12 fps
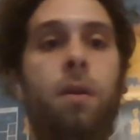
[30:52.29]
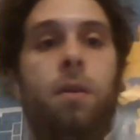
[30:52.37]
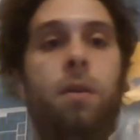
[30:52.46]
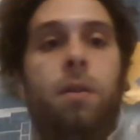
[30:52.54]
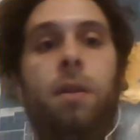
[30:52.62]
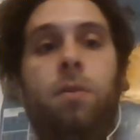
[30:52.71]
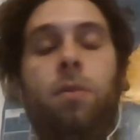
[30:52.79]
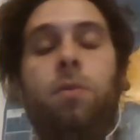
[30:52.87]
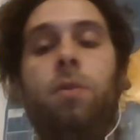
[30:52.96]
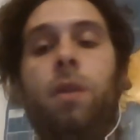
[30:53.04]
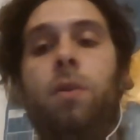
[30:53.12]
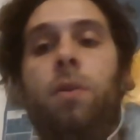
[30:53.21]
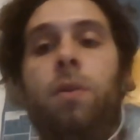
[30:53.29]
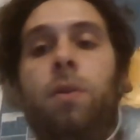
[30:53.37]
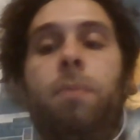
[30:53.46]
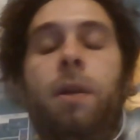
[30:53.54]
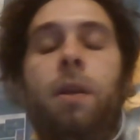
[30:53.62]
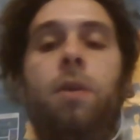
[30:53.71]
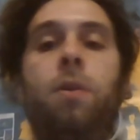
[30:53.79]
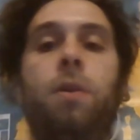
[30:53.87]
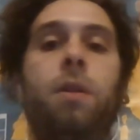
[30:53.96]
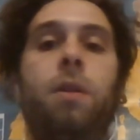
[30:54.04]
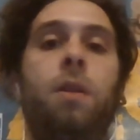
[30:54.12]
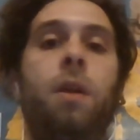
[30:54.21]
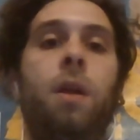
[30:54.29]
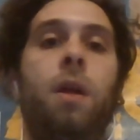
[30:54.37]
it's also being recorded.